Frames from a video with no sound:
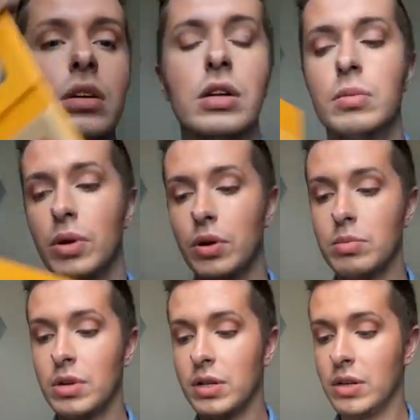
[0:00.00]
Oh my god, I'm
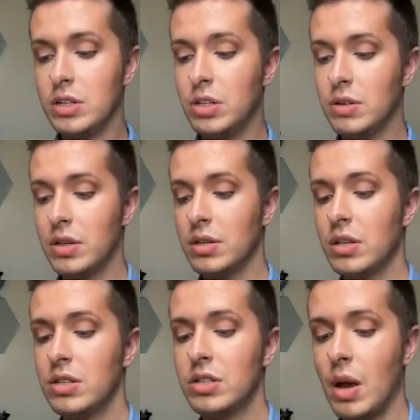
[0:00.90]
so excited to use this.
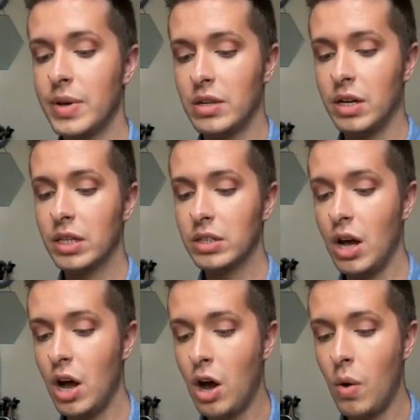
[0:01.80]
So excited.
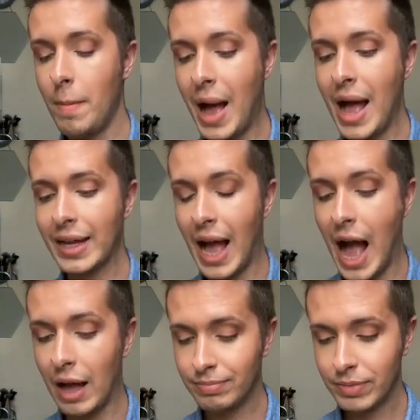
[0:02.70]
Oh my
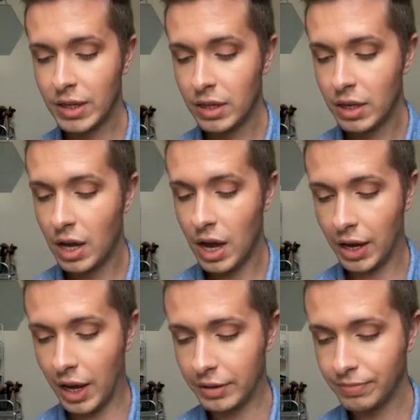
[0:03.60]
god.
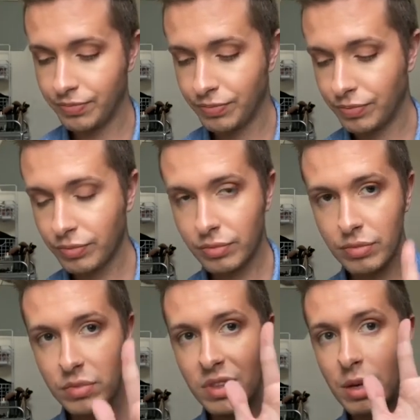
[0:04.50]
Okay,
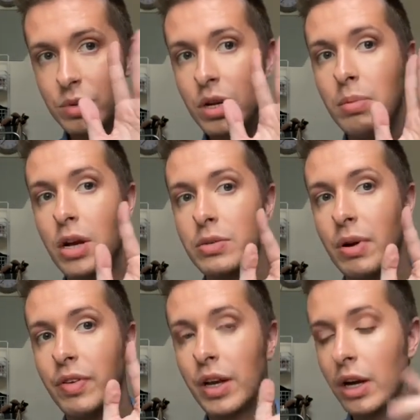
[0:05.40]
I'm just going to apply this to
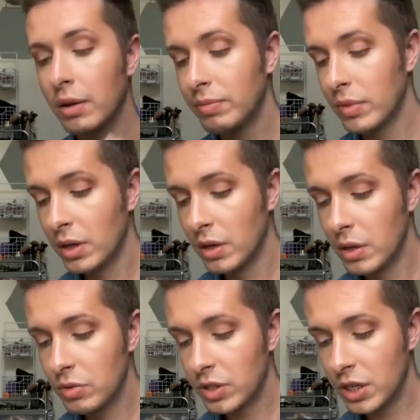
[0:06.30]
my finger. I'm
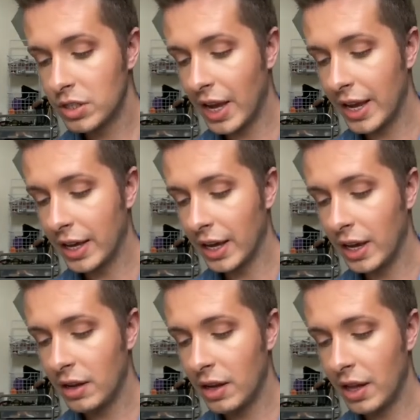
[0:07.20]
just going to take it.